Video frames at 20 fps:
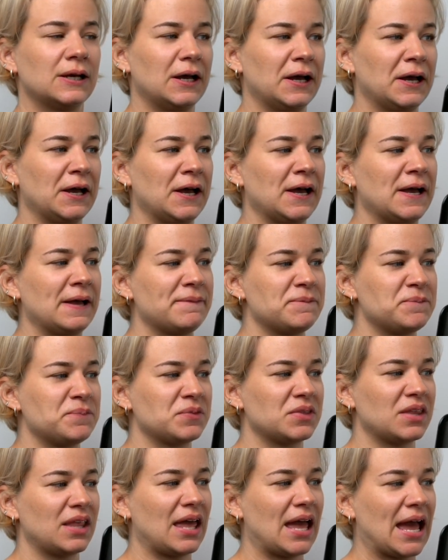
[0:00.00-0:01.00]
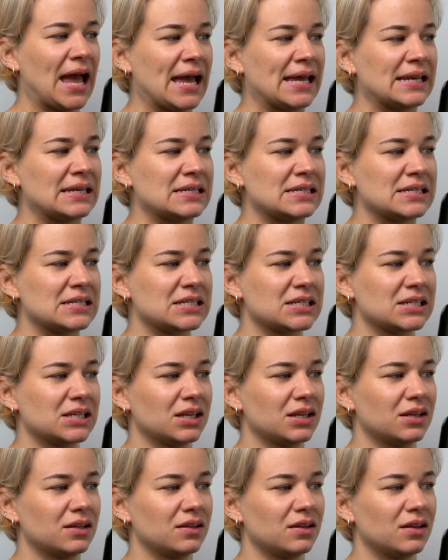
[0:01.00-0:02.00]
and
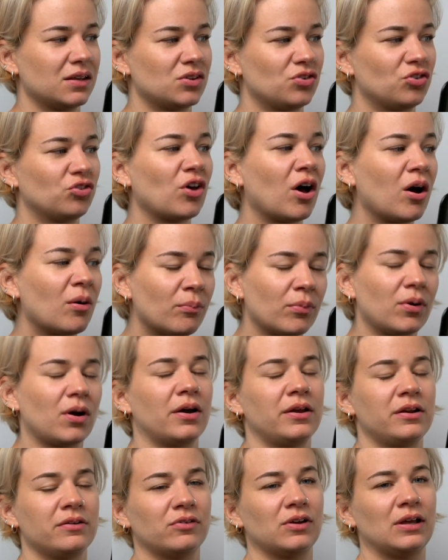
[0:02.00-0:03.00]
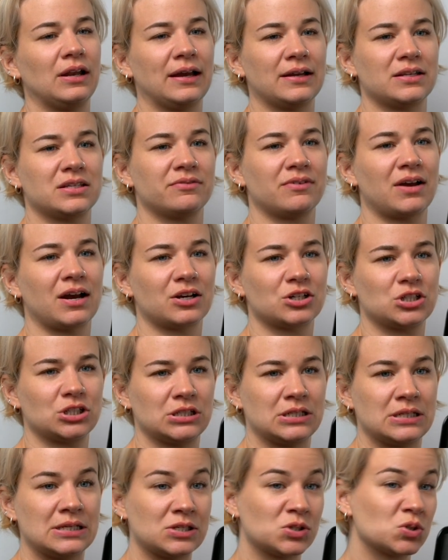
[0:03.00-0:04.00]
some kind of collective
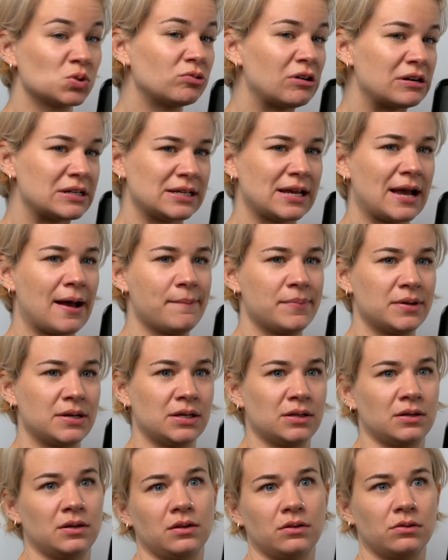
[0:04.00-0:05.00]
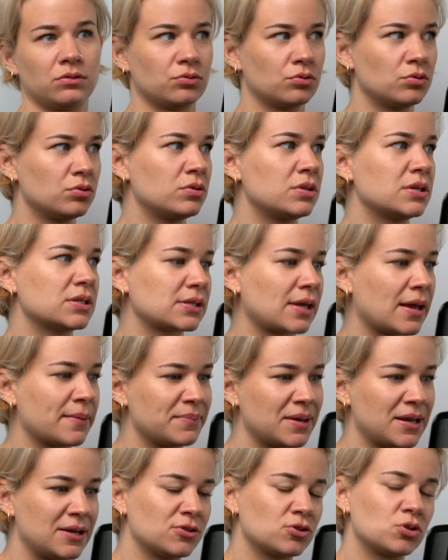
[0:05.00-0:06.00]
action is already happening, through this
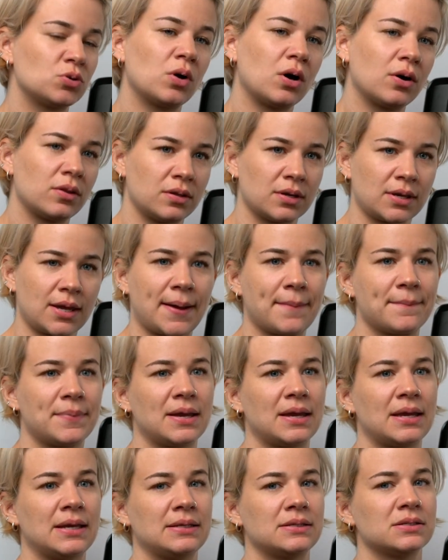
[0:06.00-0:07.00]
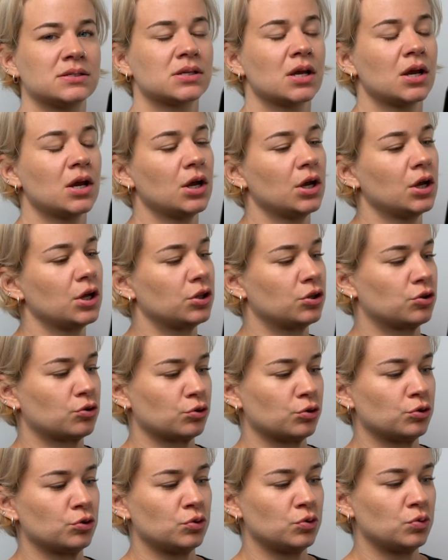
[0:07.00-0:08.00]
campaign, through other campaigns,
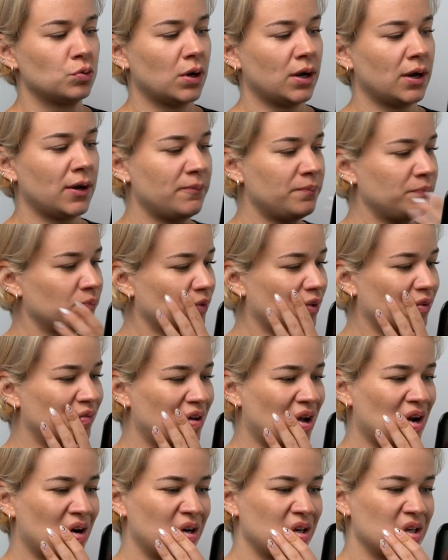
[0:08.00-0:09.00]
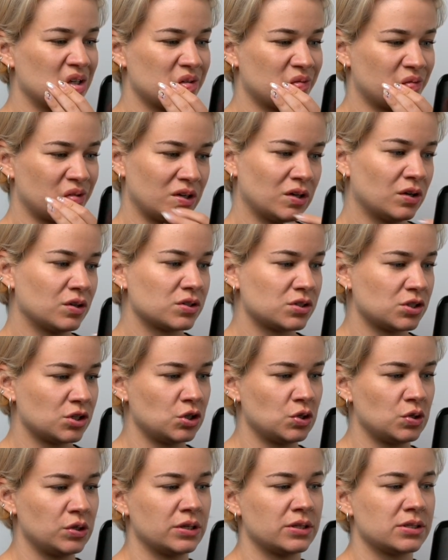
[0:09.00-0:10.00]
through various freelancer
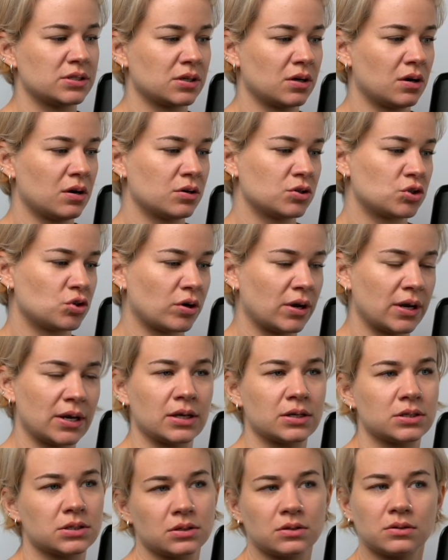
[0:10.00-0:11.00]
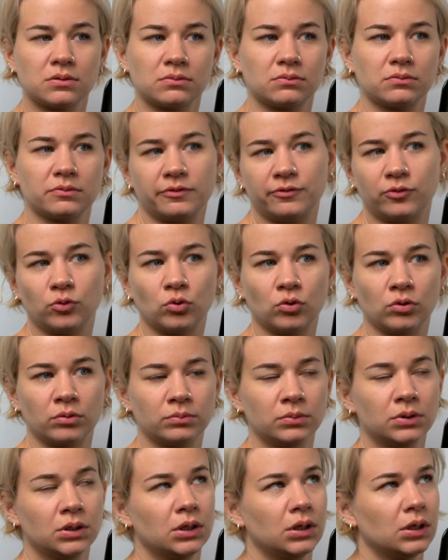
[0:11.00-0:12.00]
unions that are trying to
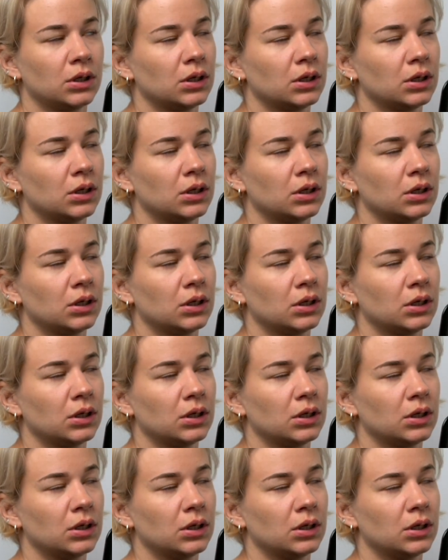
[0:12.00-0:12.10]
form.